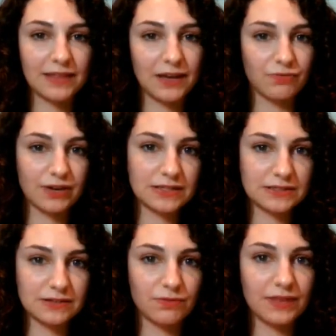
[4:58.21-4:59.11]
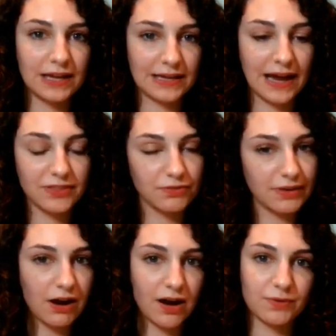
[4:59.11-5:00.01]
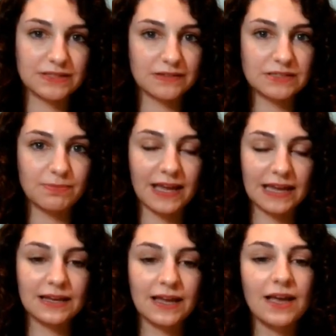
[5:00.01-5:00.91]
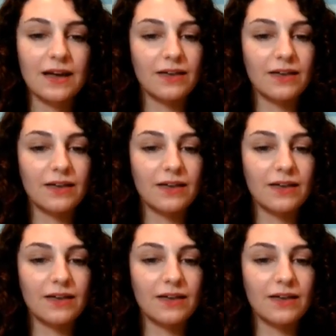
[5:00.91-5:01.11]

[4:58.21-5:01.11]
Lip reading: and they had the reconquest of Spain,